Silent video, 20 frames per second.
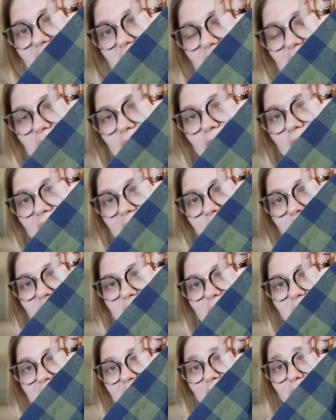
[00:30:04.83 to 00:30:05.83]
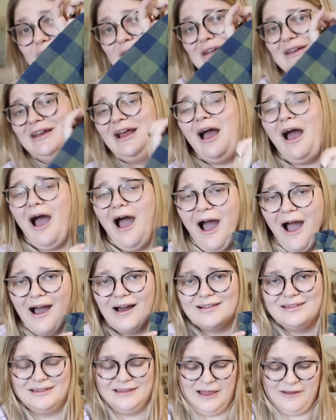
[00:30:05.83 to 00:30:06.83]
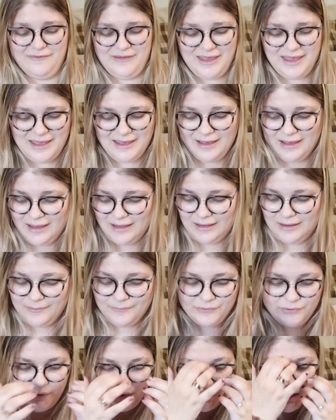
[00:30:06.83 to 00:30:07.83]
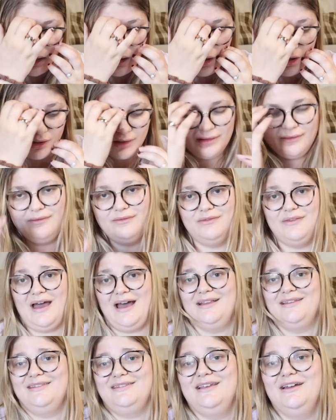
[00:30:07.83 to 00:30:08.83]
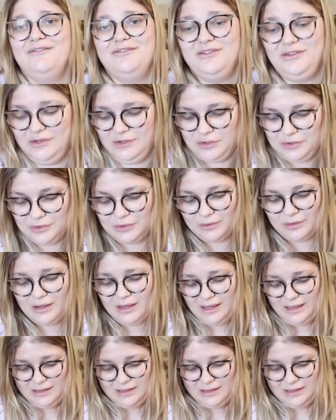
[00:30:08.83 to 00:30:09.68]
cute in blue and green. Love it. So I got all of that stuff too.